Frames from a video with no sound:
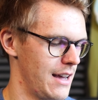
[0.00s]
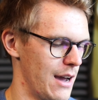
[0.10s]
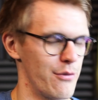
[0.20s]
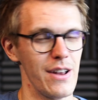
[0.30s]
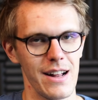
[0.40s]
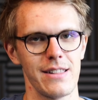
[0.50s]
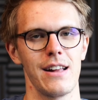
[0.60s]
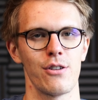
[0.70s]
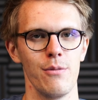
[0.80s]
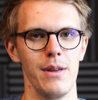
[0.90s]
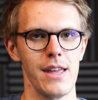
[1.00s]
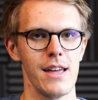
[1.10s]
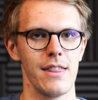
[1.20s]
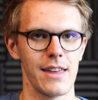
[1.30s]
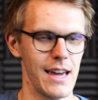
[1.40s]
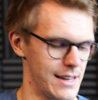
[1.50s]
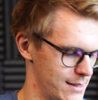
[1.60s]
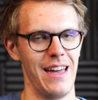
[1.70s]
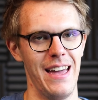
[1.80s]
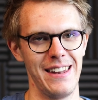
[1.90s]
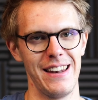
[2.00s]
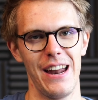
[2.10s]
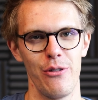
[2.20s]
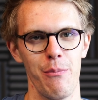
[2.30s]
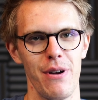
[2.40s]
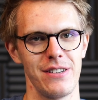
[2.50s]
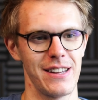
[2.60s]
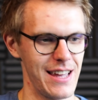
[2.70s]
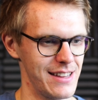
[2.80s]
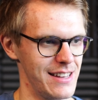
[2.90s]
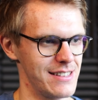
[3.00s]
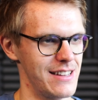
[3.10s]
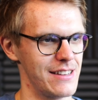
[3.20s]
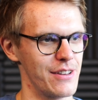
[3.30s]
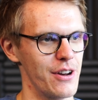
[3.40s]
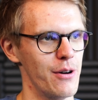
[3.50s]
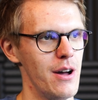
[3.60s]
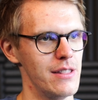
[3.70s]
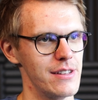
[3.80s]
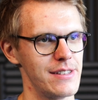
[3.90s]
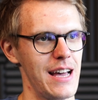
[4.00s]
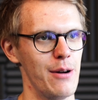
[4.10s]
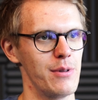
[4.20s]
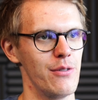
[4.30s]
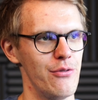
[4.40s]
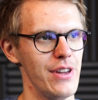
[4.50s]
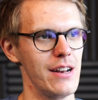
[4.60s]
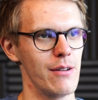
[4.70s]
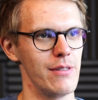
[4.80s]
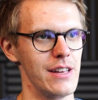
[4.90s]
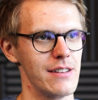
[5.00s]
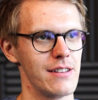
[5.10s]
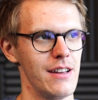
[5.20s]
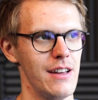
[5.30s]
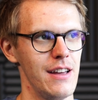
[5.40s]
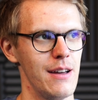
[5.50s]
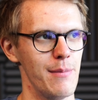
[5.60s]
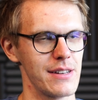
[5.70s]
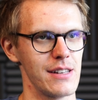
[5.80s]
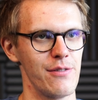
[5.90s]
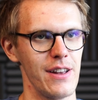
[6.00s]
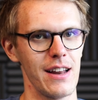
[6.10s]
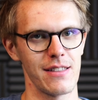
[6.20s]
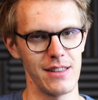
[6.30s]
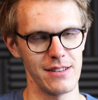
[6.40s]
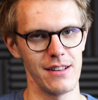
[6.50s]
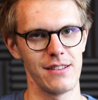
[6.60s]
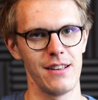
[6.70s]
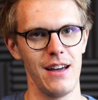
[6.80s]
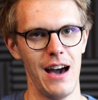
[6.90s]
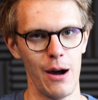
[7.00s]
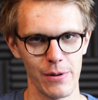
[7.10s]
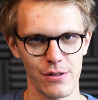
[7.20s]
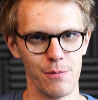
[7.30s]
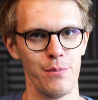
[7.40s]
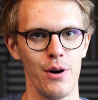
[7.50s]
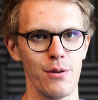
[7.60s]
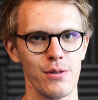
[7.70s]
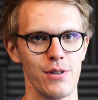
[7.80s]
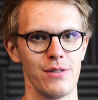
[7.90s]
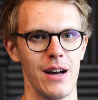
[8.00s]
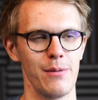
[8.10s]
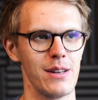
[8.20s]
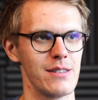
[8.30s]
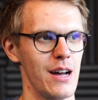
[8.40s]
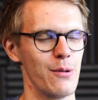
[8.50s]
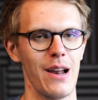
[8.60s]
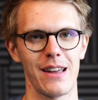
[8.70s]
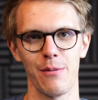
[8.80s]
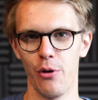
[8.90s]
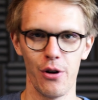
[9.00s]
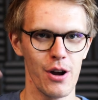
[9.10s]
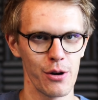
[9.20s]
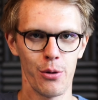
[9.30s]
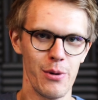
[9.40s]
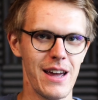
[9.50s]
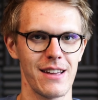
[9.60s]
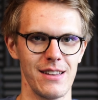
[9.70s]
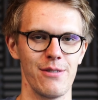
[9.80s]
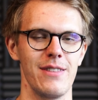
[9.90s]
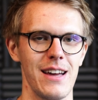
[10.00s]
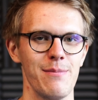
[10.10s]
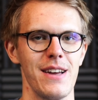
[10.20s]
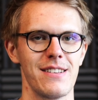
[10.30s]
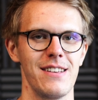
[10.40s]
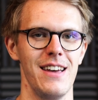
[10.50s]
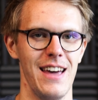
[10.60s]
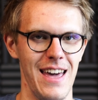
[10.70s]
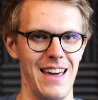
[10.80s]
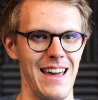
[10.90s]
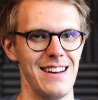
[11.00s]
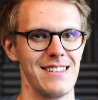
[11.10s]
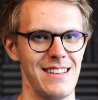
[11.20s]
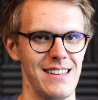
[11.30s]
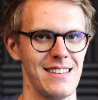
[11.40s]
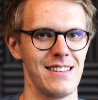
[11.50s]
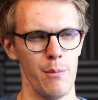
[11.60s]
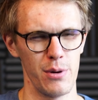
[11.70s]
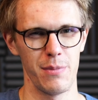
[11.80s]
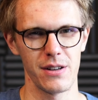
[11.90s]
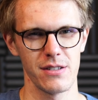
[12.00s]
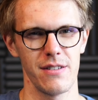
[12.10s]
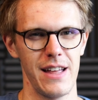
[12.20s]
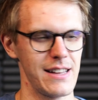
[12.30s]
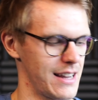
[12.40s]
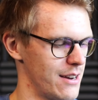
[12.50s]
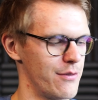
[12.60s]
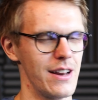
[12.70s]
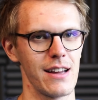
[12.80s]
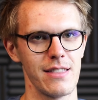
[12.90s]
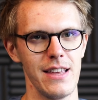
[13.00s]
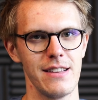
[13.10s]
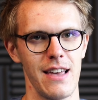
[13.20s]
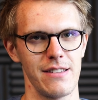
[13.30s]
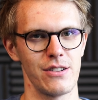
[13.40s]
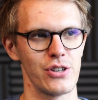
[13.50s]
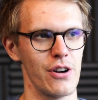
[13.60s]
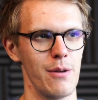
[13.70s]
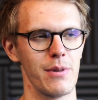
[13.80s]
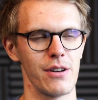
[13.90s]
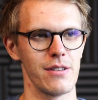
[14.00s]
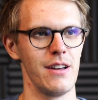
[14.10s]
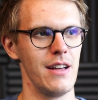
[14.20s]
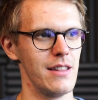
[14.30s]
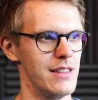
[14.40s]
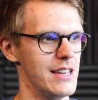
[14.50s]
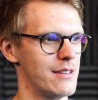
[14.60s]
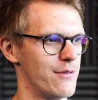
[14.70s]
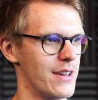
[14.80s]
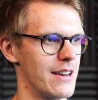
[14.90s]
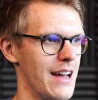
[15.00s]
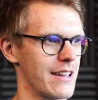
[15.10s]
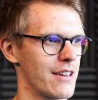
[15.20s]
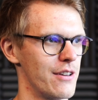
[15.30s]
I feel like that could be the case. And another impression I get is that, the sound and feel of these makes it feel like this is how it's supposed to sound. They sound like more correct, if that makes any sense. But because of that, I kind of feel like these has a charm, because these feel like,